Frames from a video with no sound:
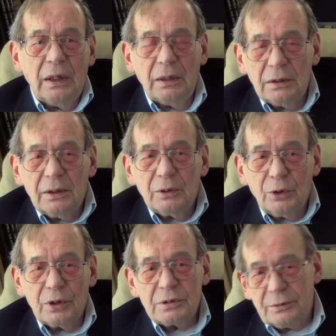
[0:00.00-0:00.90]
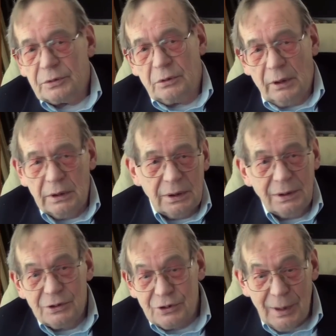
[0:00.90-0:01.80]
in Gurdjieff's great
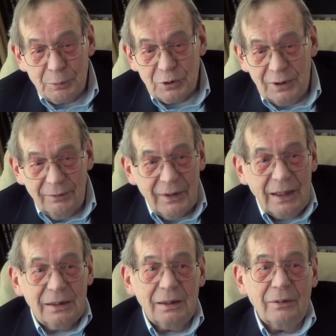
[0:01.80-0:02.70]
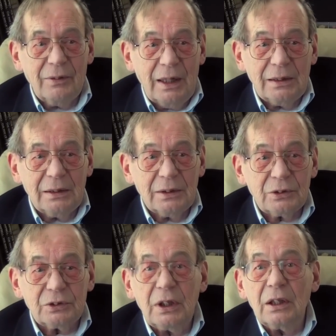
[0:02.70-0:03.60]
conception of that
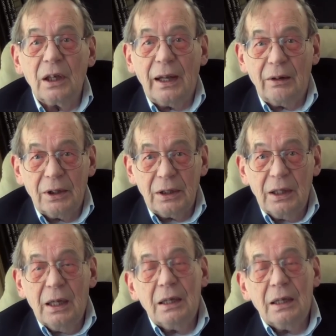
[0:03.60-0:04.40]
singularity